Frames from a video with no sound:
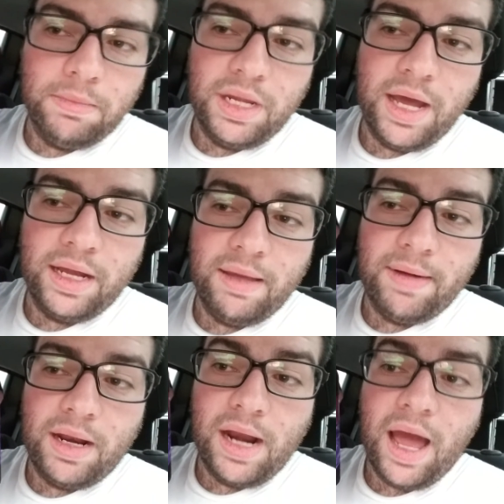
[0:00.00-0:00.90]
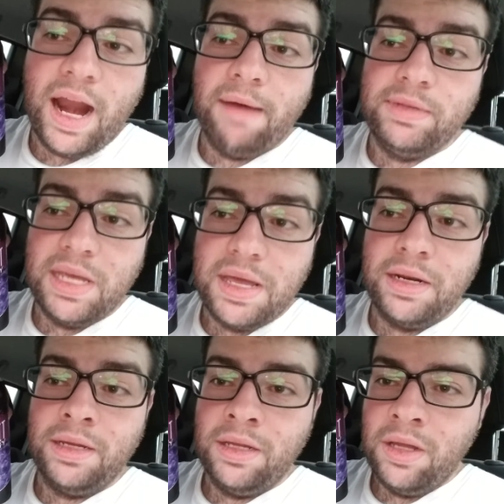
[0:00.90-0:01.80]
But yeah, I give it a 9 out of
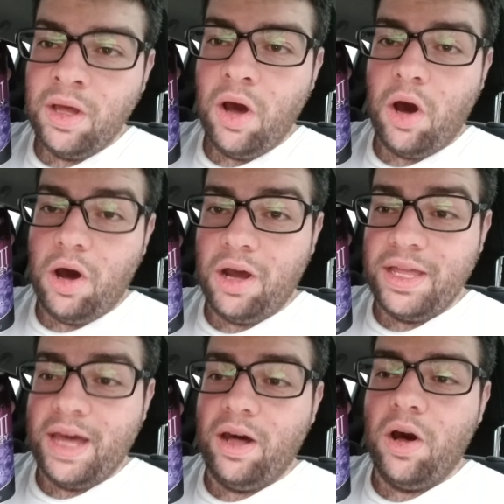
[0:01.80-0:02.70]
10. Aw yeah,